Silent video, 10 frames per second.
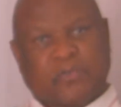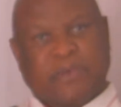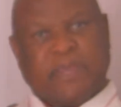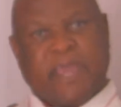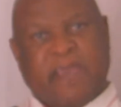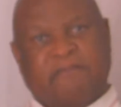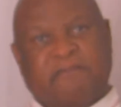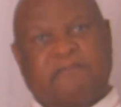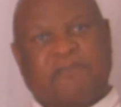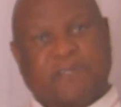we
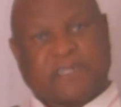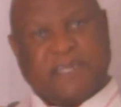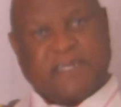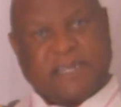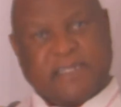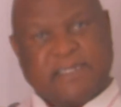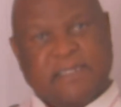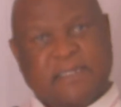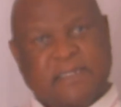have 40 centers